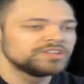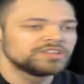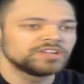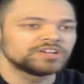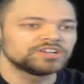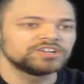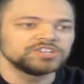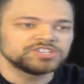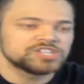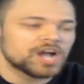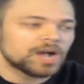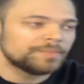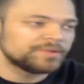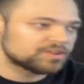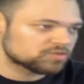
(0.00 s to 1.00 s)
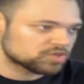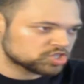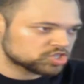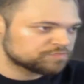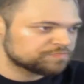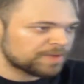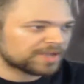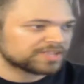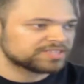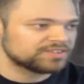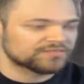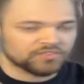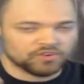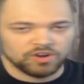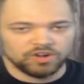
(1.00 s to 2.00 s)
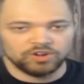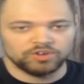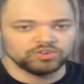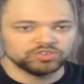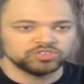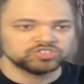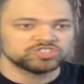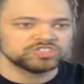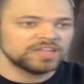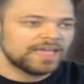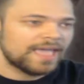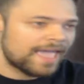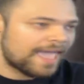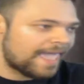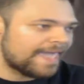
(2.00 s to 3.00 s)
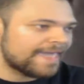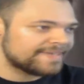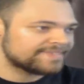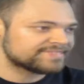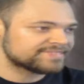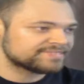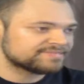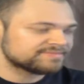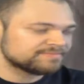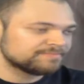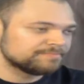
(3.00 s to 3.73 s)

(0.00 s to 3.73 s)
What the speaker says: did a good job in their respective roles as